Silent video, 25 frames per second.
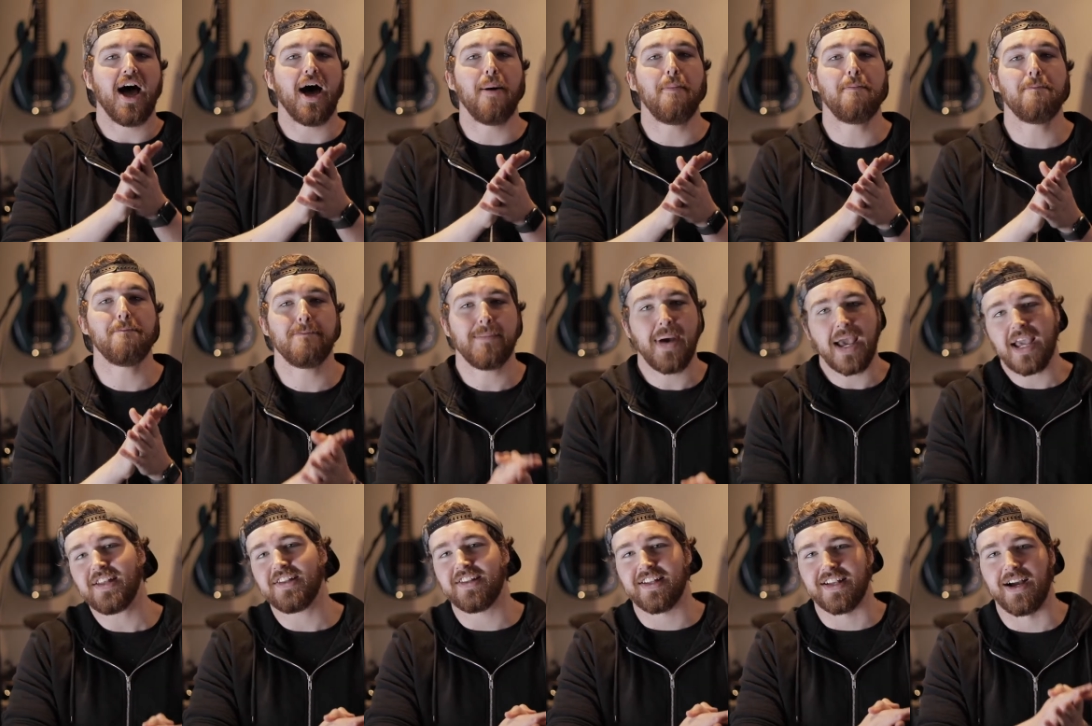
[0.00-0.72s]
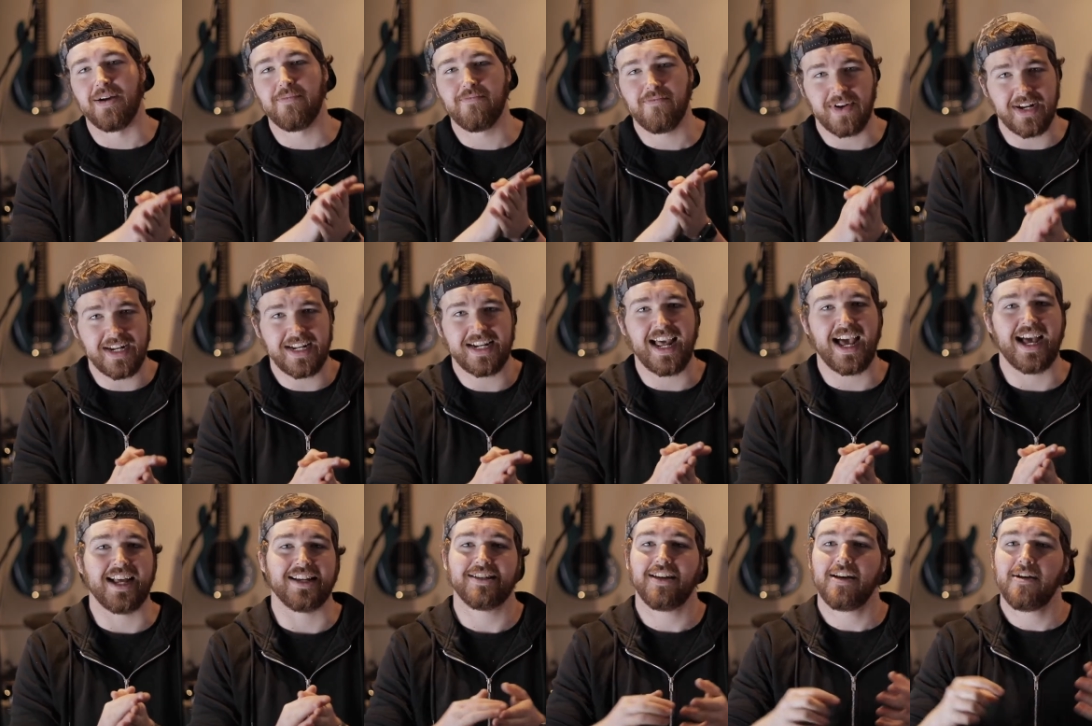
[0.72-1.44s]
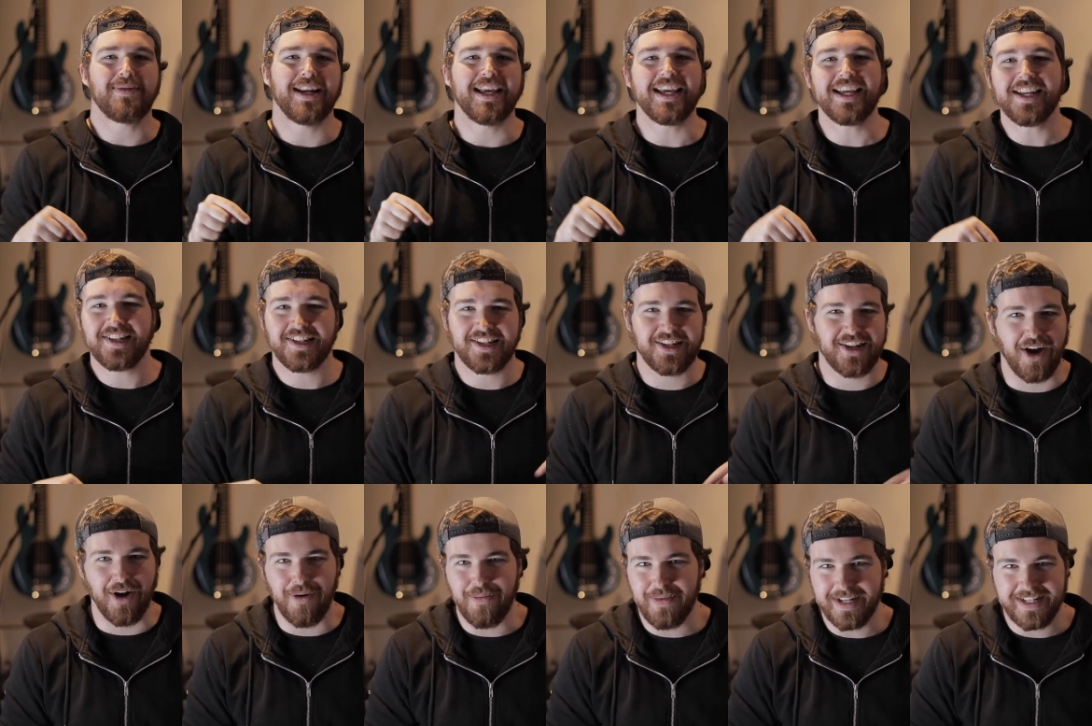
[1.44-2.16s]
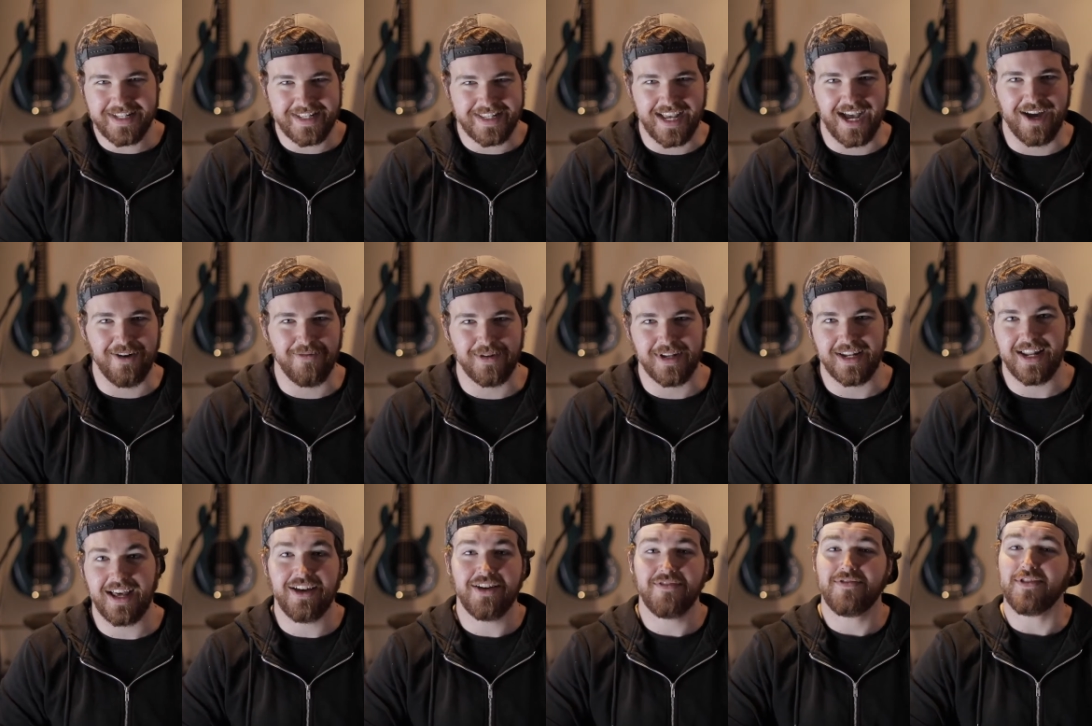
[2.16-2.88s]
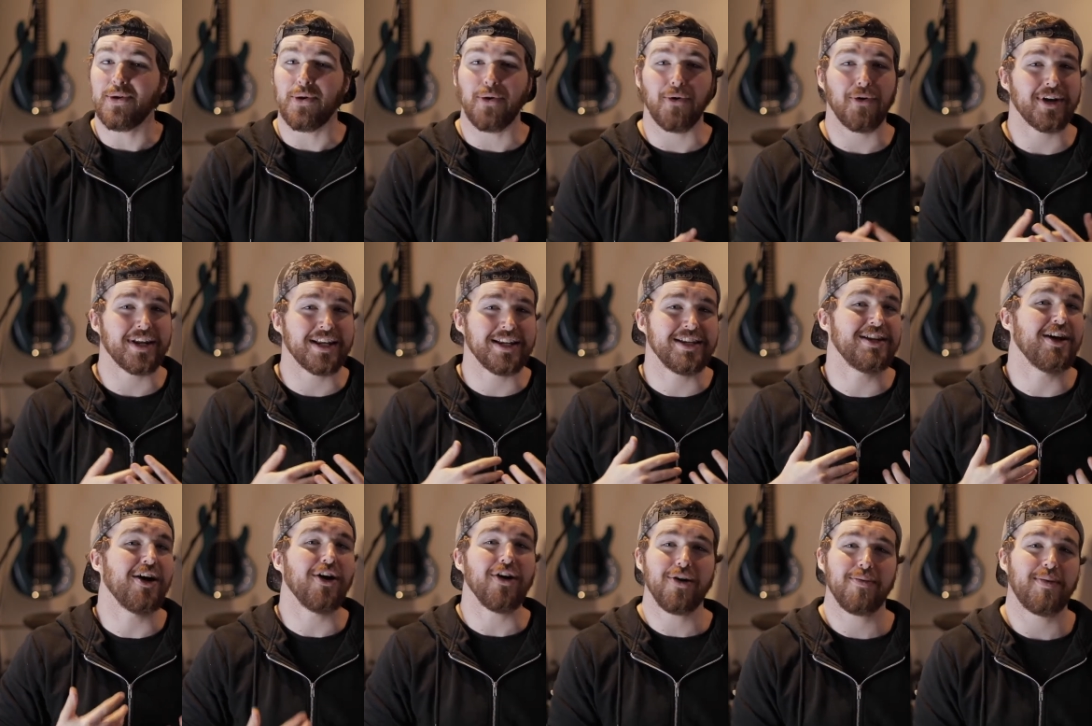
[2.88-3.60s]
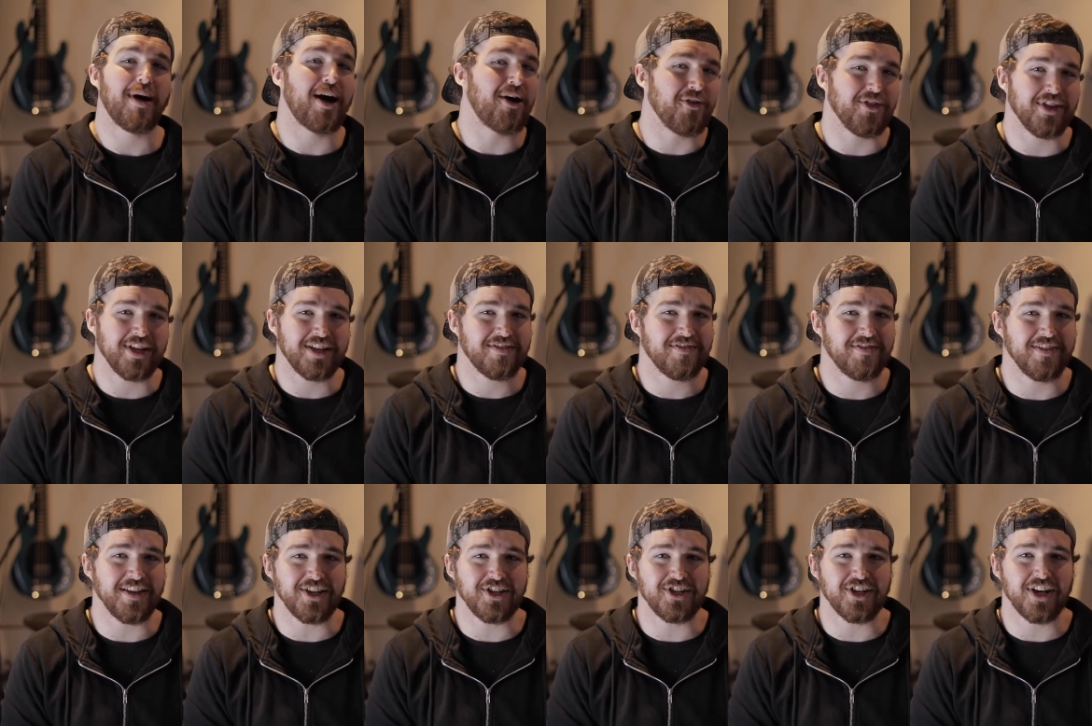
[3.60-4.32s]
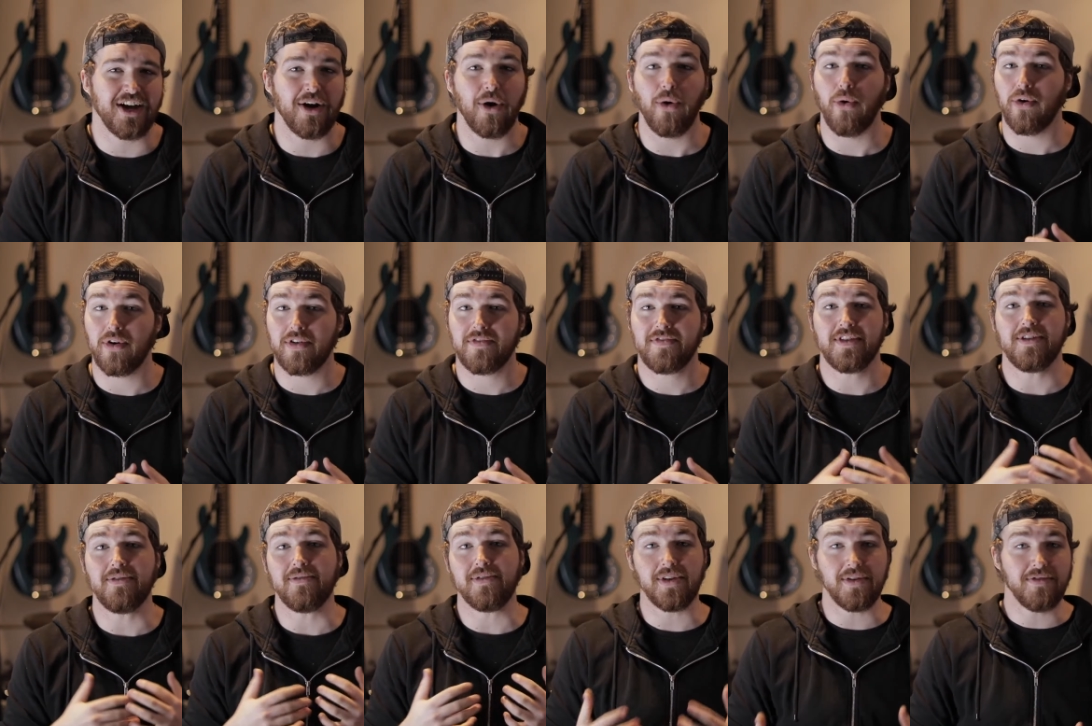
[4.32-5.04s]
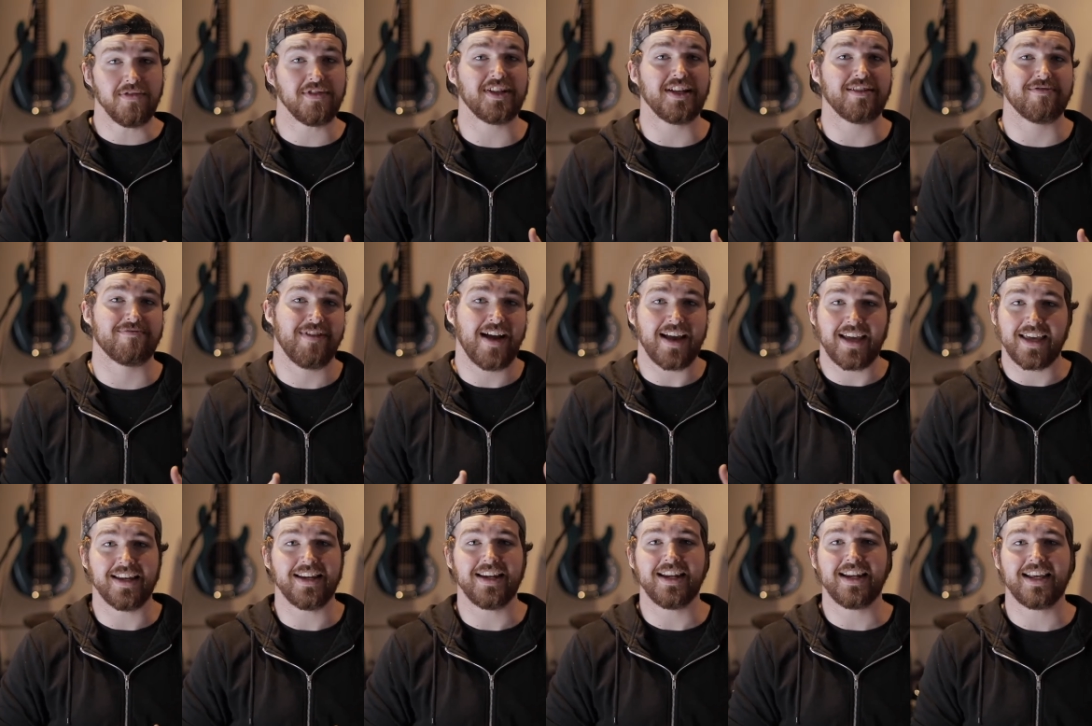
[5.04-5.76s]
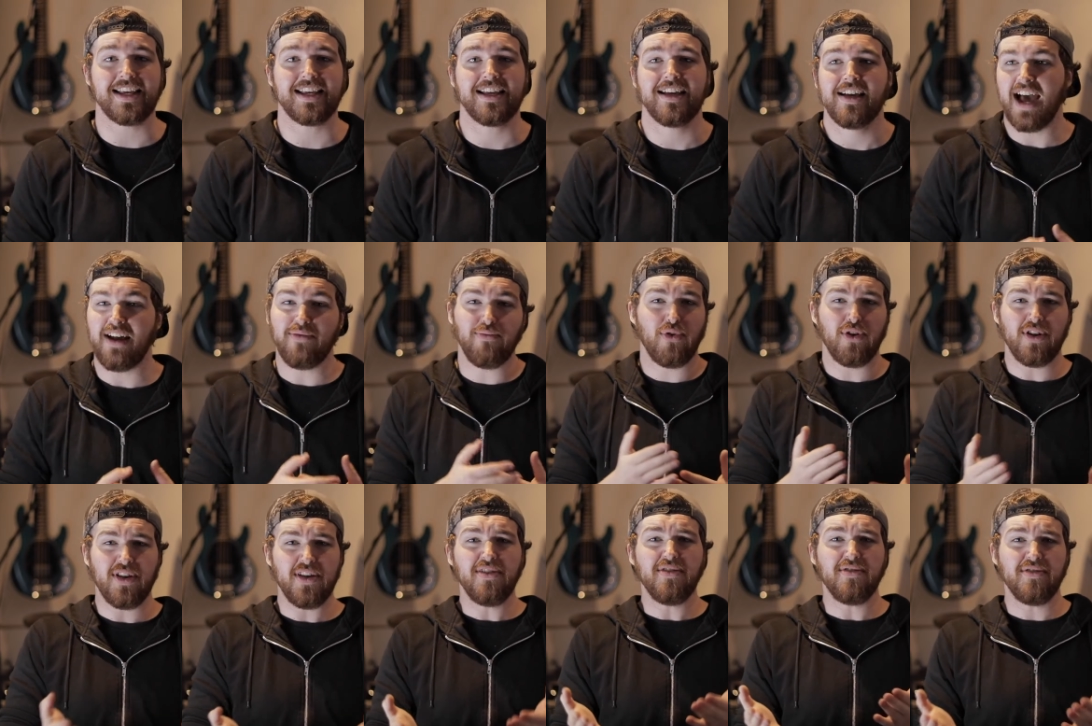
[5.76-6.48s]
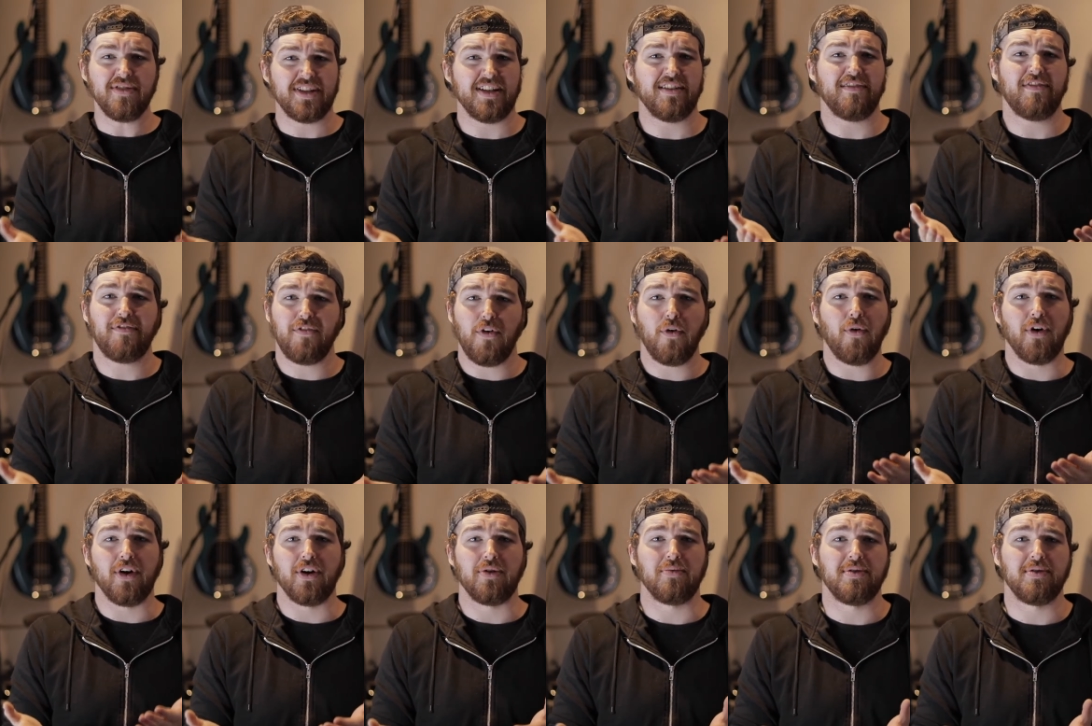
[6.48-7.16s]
amazing, I'm really glad. Please comment down below if you already know about this feature or if you use it regularly and what you use it for.